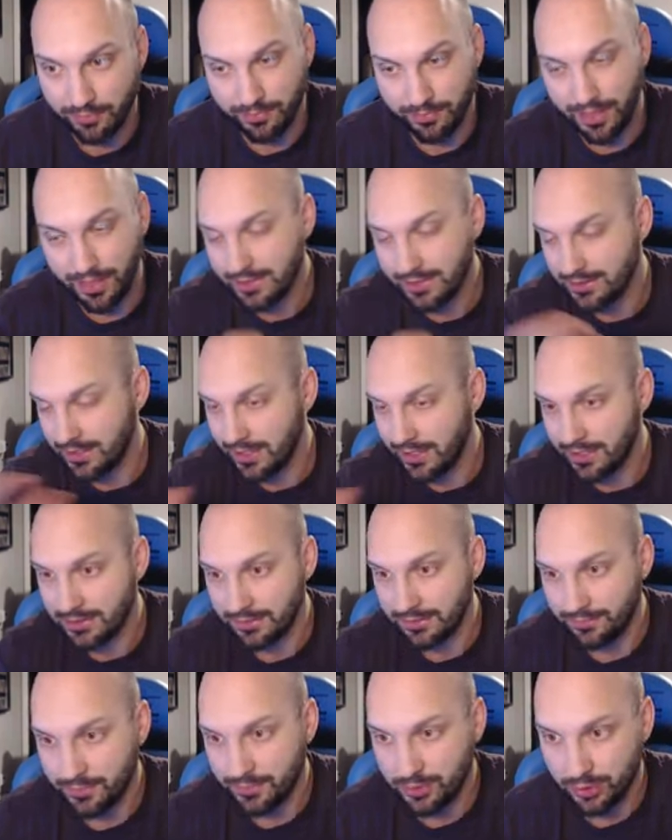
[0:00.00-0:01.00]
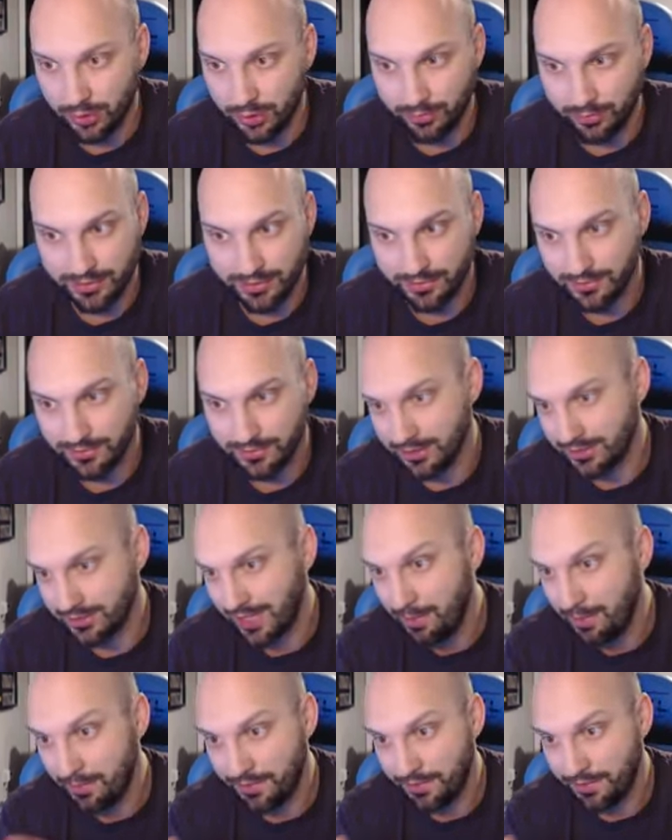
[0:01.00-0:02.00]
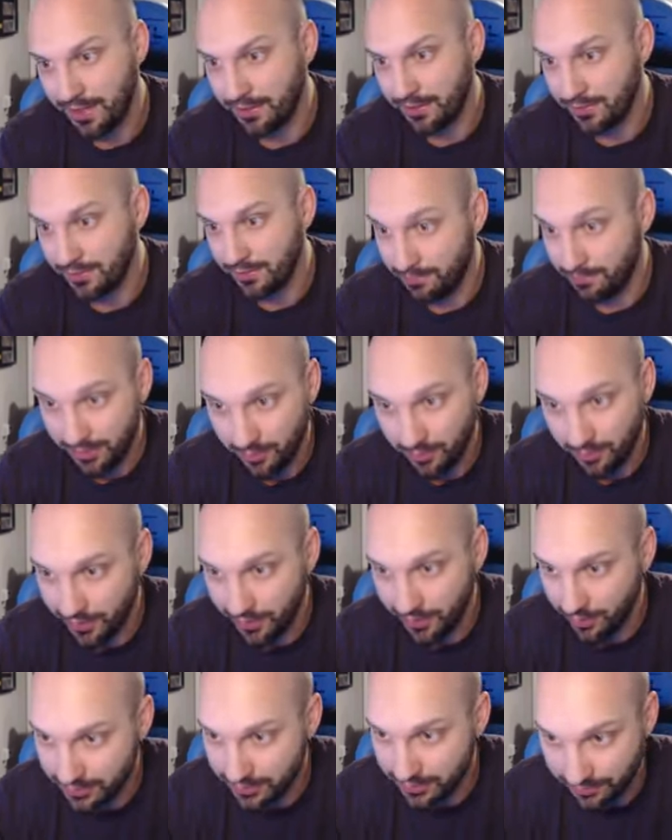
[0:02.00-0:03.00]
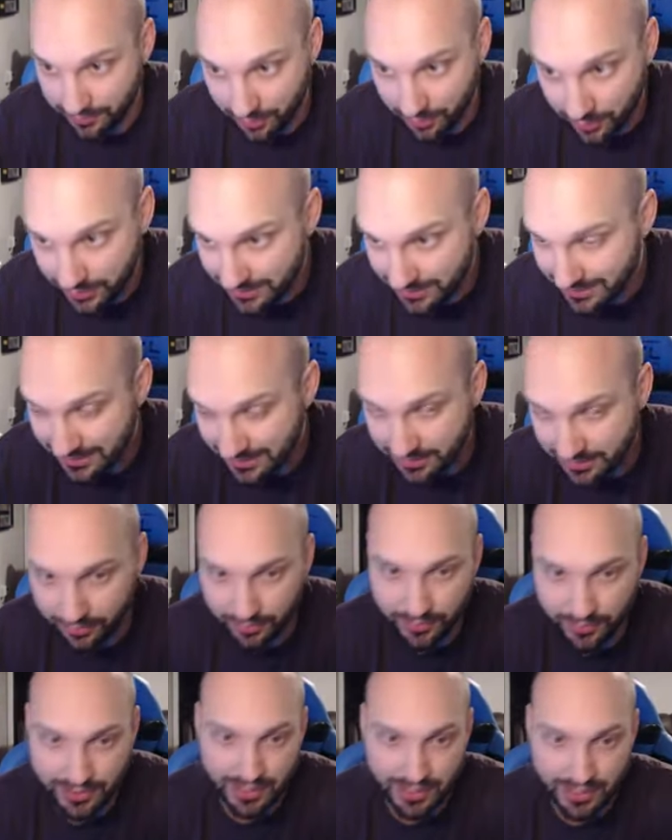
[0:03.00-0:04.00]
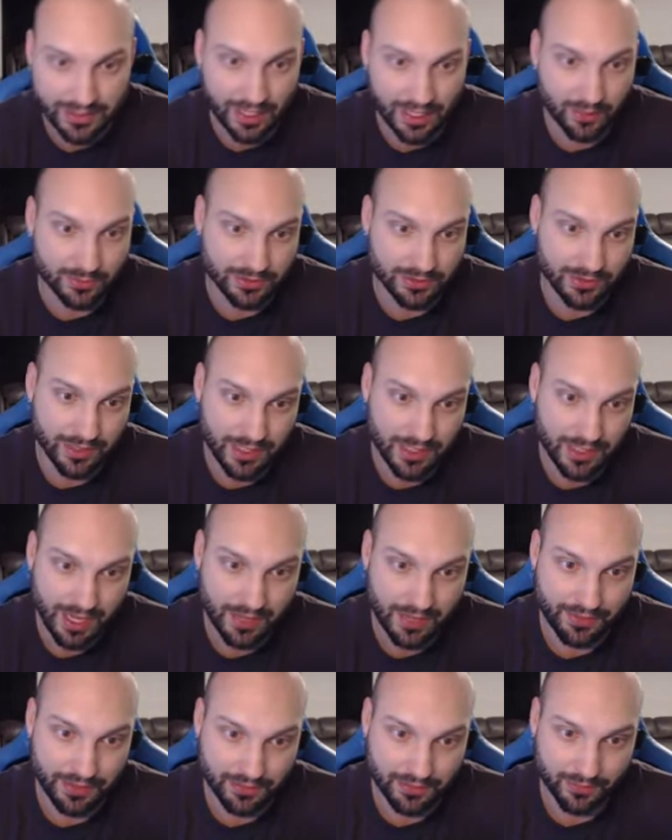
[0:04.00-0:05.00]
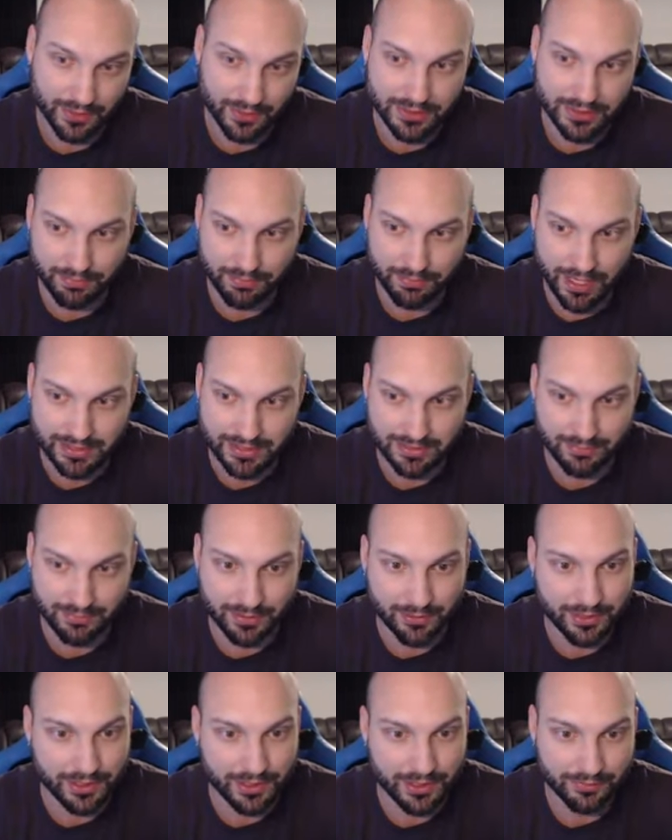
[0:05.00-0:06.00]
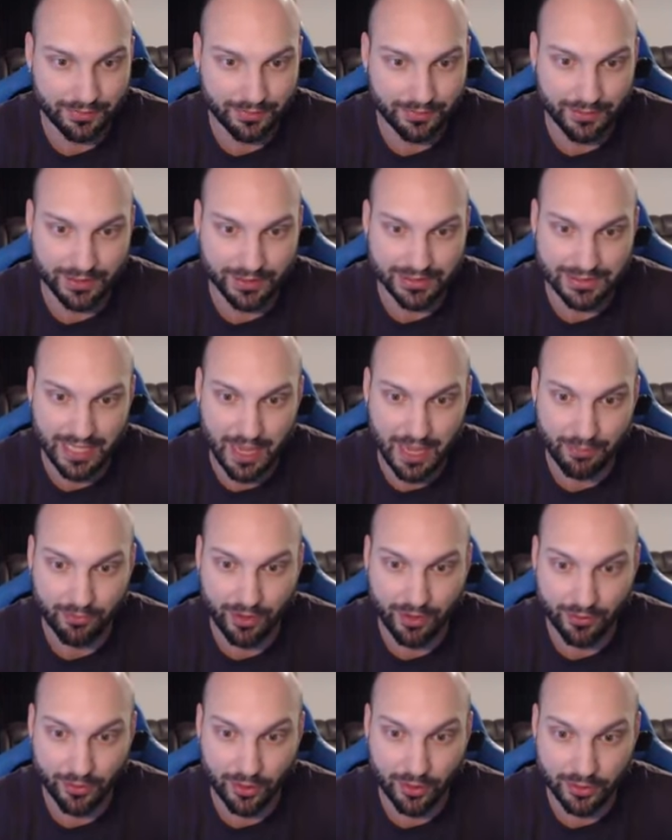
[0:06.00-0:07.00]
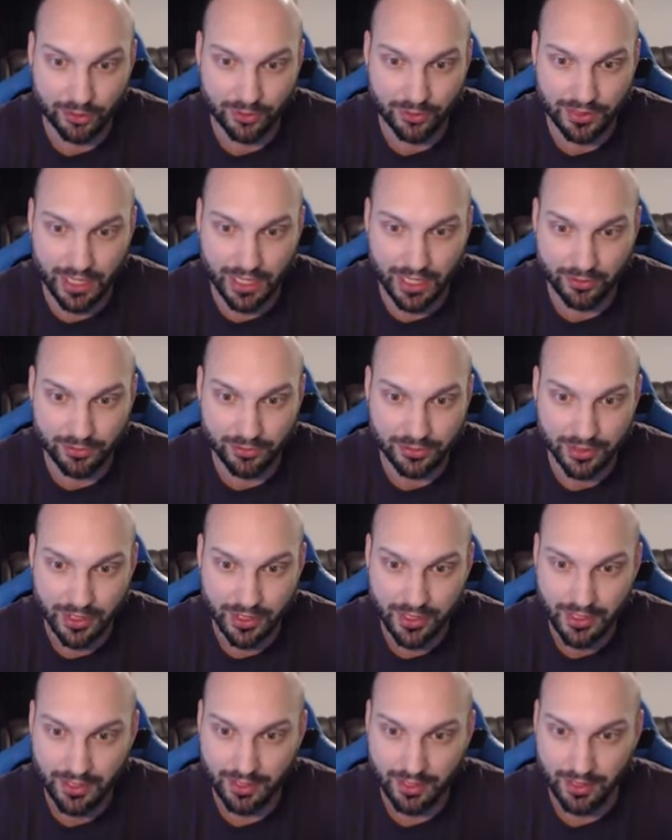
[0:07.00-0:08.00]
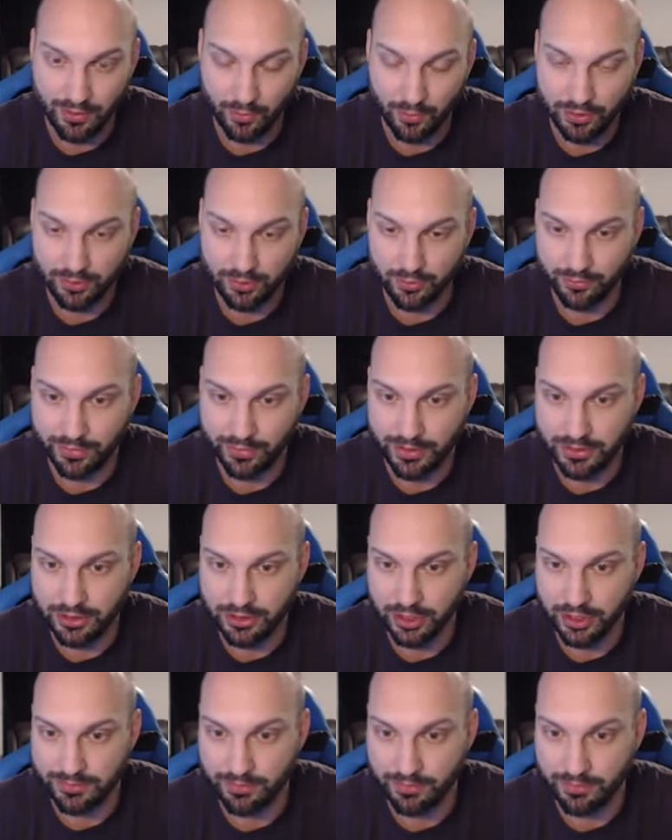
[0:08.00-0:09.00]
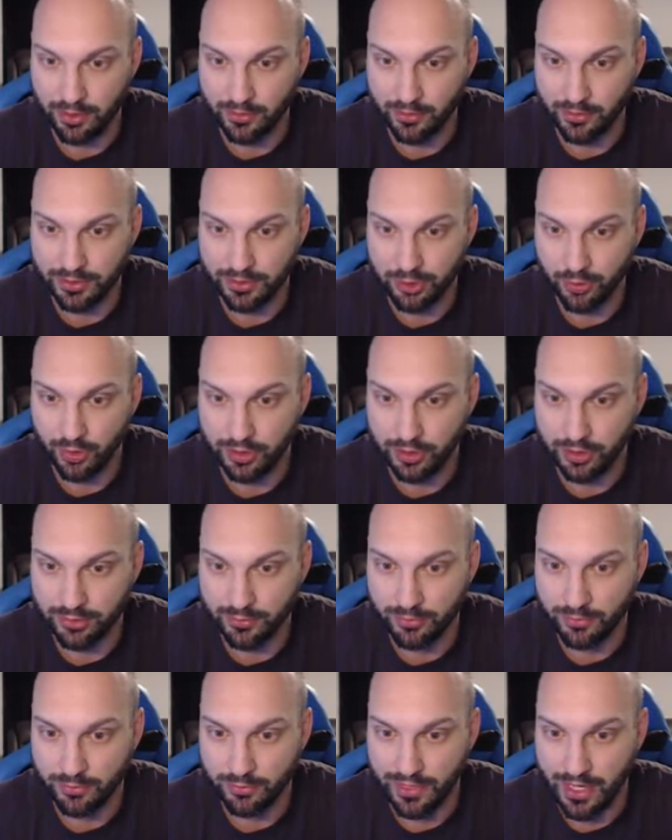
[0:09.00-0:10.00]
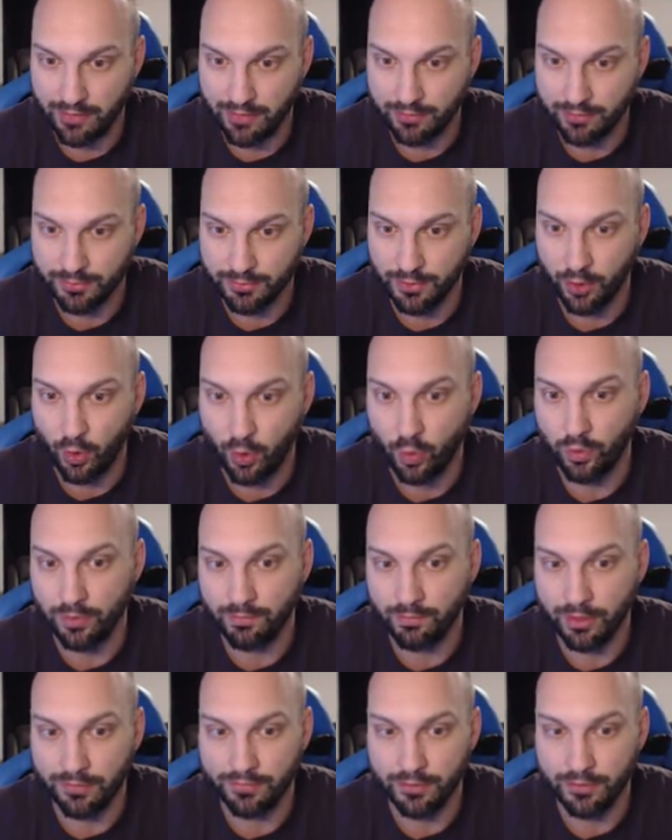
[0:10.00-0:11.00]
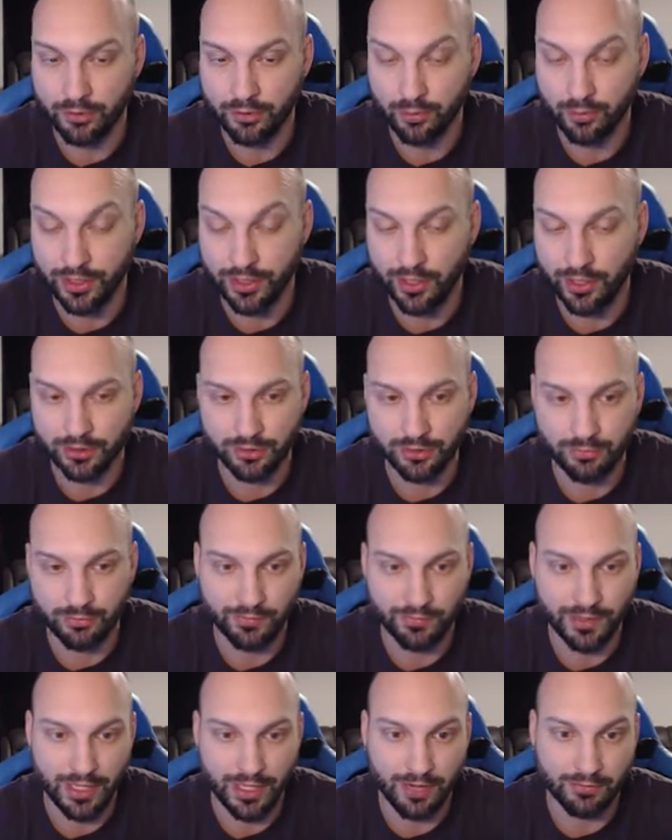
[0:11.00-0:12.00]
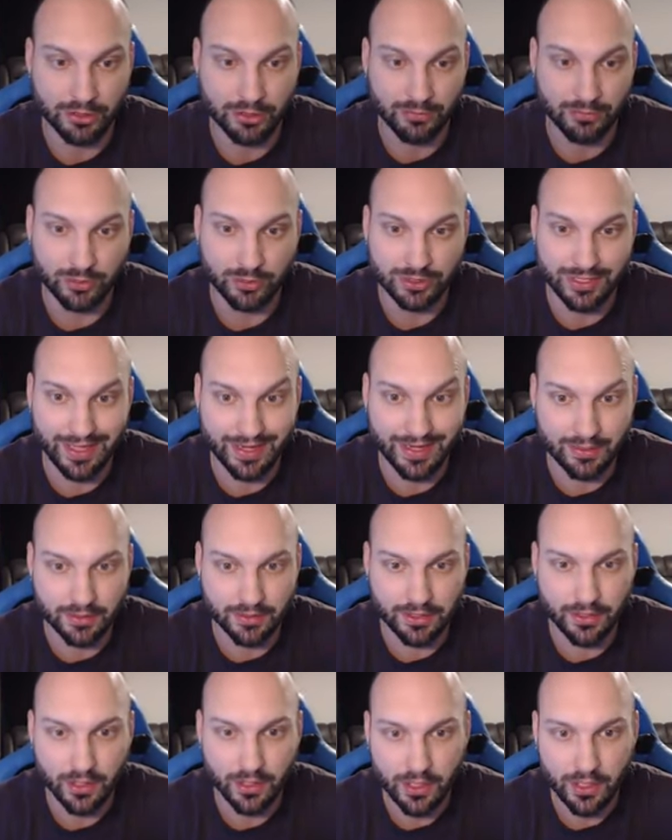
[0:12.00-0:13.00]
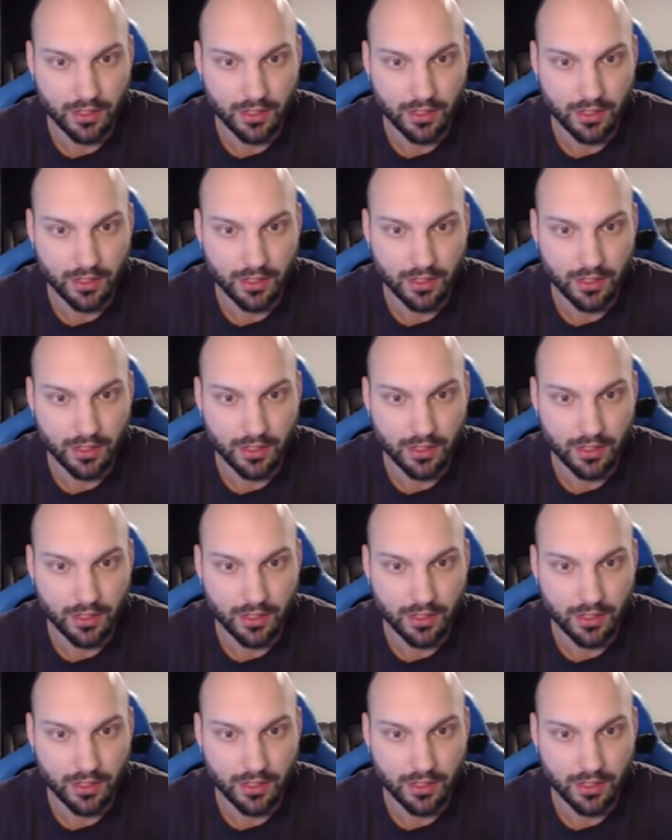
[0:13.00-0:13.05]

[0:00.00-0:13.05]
I'm not saying it's a for sure, but it just hypothetically Bitcoin goes to thirty-six to thirty-eight thousand, I think there is a possibility of filling this gap around one hundred dollars, uh, which would be just below this two hundred moving average, but hold above the three hundred moving average most likely.